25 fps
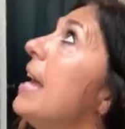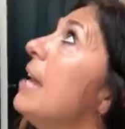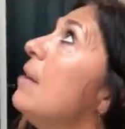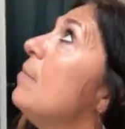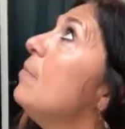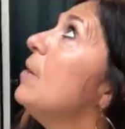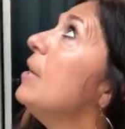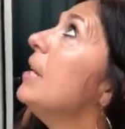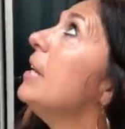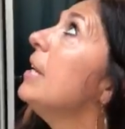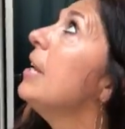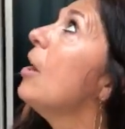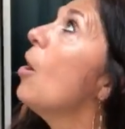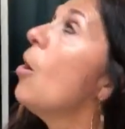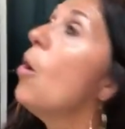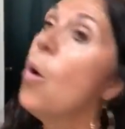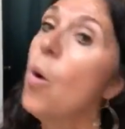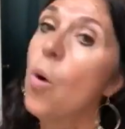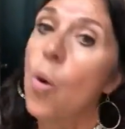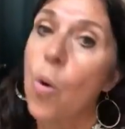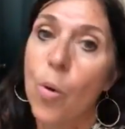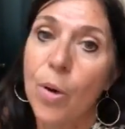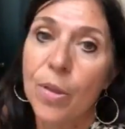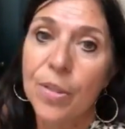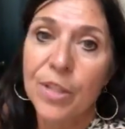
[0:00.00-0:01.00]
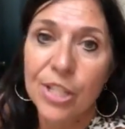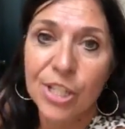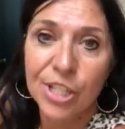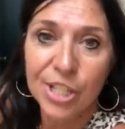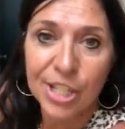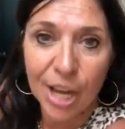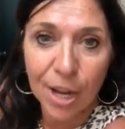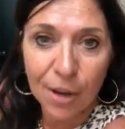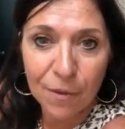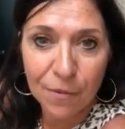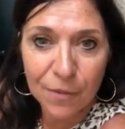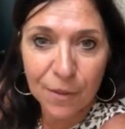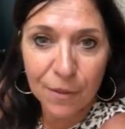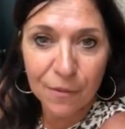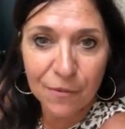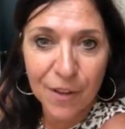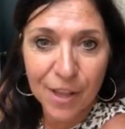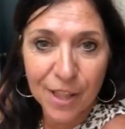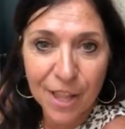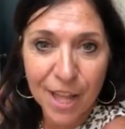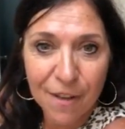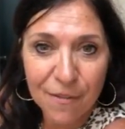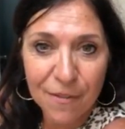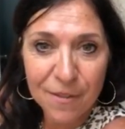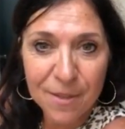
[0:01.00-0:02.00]
then the shelf that
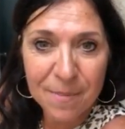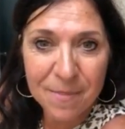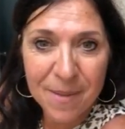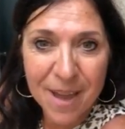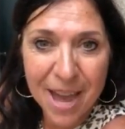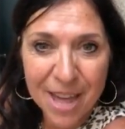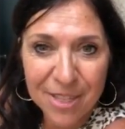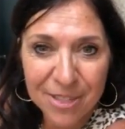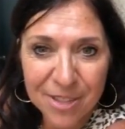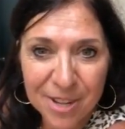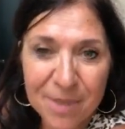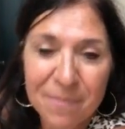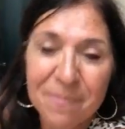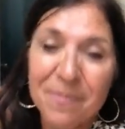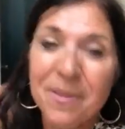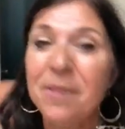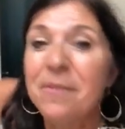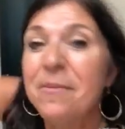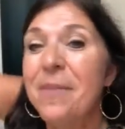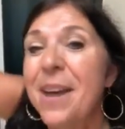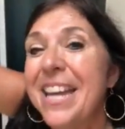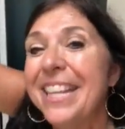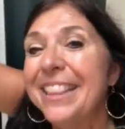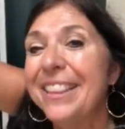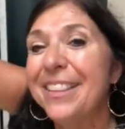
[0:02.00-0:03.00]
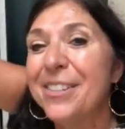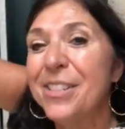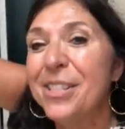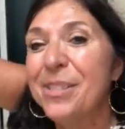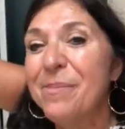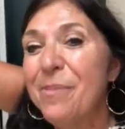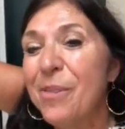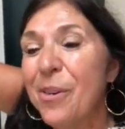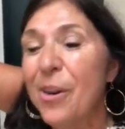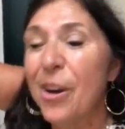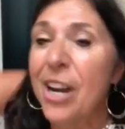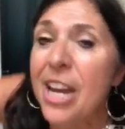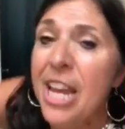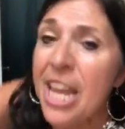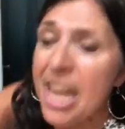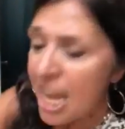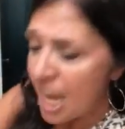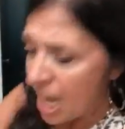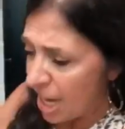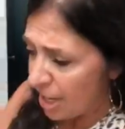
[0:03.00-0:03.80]
fell off in the bathroom, but wait, there's more.